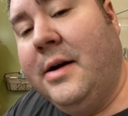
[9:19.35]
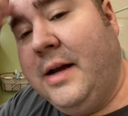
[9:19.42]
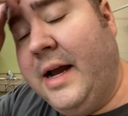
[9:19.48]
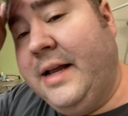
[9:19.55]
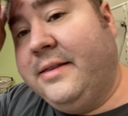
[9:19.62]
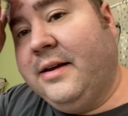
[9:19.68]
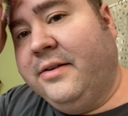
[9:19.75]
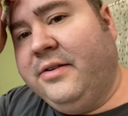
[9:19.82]

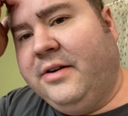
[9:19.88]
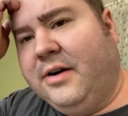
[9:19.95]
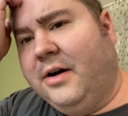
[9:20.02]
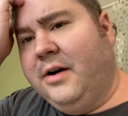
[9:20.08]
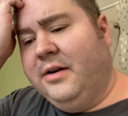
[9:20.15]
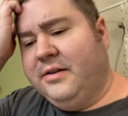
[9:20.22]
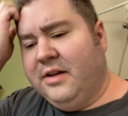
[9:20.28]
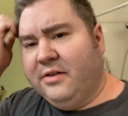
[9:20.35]
It doesn't
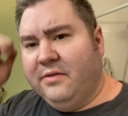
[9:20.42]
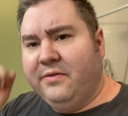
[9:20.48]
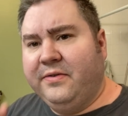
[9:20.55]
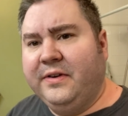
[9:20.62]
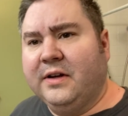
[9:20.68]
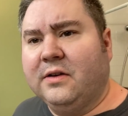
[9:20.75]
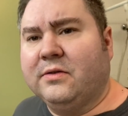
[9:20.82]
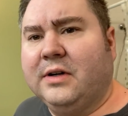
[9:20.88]
hurt, doesn't
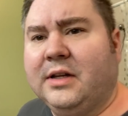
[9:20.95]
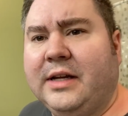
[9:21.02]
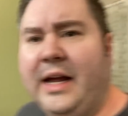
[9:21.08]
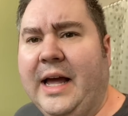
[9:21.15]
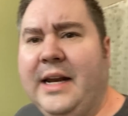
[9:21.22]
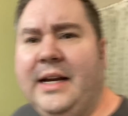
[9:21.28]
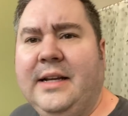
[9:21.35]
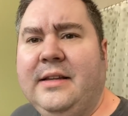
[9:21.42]
feel really
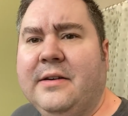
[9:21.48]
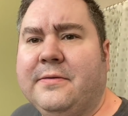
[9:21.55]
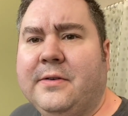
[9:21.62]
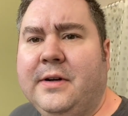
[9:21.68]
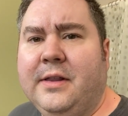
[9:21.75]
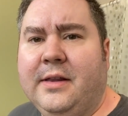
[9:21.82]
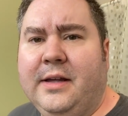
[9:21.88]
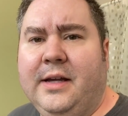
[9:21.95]
any
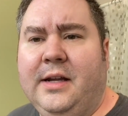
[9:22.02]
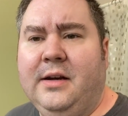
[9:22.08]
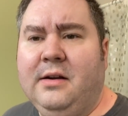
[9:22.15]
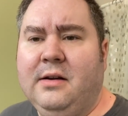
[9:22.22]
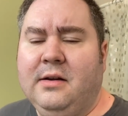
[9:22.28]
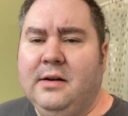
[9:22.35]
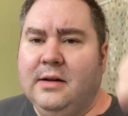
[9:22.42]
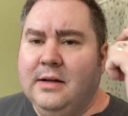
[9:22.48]
different than
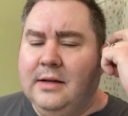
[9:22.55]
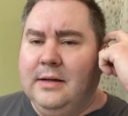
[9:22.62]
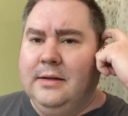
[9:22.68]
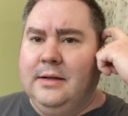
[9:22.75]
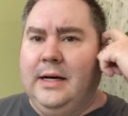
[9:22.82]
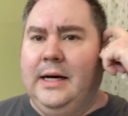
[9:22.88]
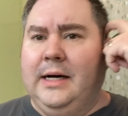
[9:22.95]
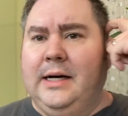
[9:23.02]

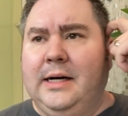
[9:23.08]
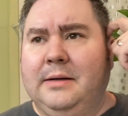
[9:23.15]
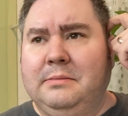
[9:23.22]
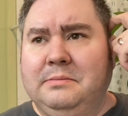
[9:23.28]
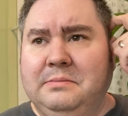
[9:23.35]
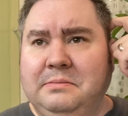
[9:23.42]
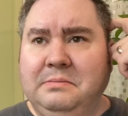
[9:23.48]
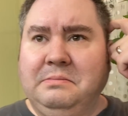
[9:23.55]

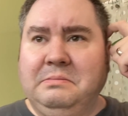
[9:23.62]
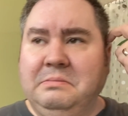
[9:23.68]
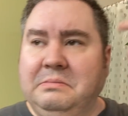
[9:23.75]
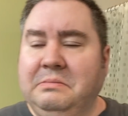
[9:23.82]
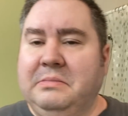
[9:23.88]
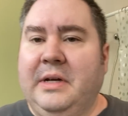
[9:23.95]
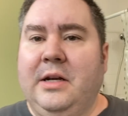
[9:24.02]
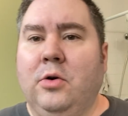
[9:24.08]

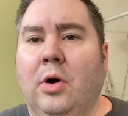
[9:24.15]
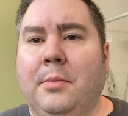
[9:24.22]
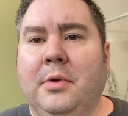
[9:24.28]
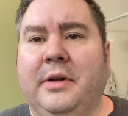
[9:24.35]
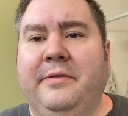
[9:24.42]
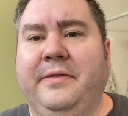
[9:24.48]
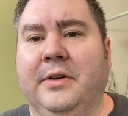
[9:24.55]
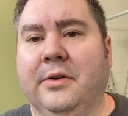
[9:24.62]
it
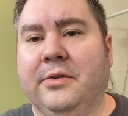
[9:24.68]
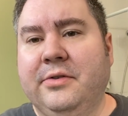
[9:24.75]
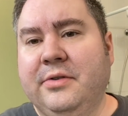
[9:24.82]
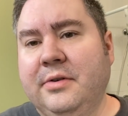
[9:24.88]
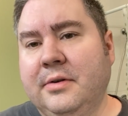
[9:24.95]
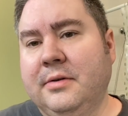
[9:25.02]
normally feels.